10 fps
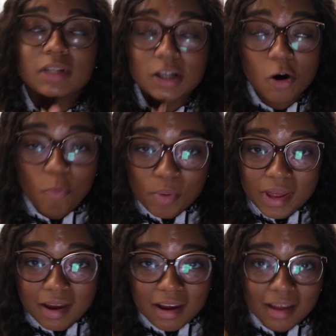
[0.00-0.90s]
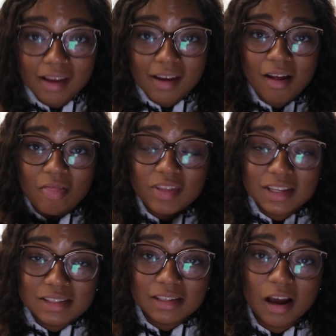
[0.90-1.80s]
hoping
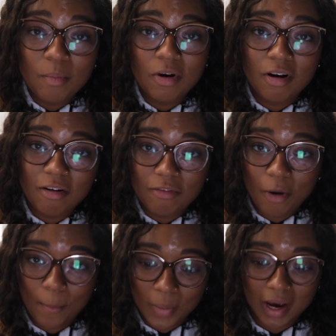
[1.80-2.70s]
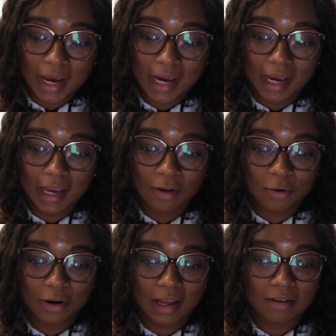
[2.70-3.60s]
that some of my
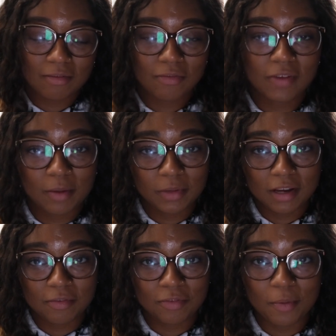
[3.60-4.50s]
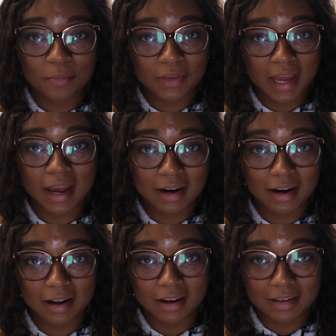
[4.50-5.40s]
internet family from
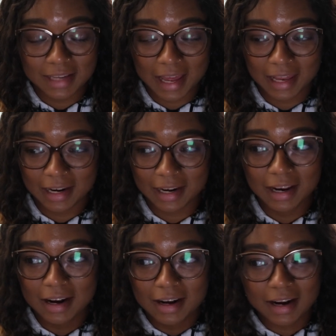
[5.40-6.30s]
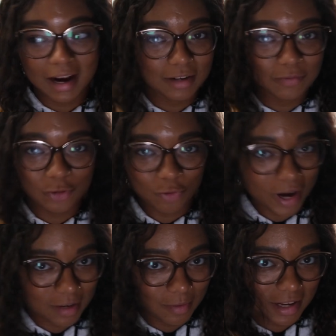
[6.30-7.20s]
Canada can kind of
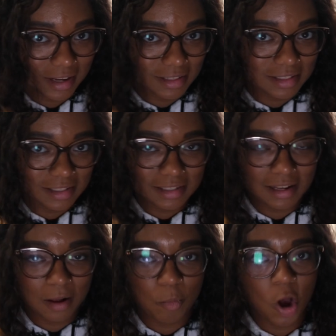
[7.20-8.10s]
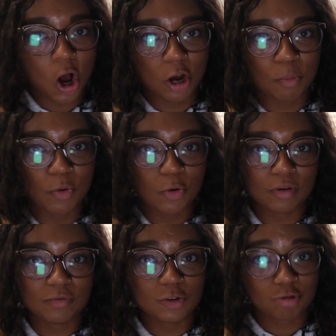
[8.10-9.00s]
direct me in some
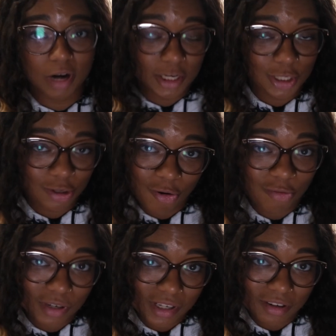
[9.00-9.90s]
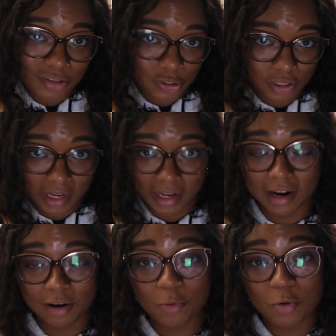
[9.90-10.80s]
automotive direction over here as soon as I get
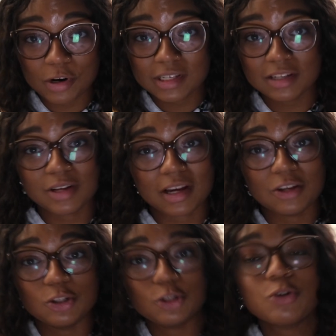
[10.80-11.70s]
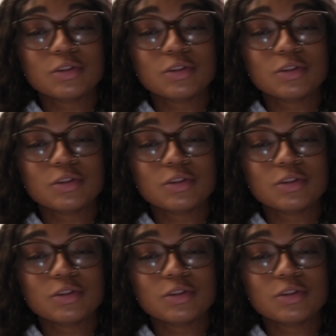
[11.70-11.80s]
out of quarantine, so I can do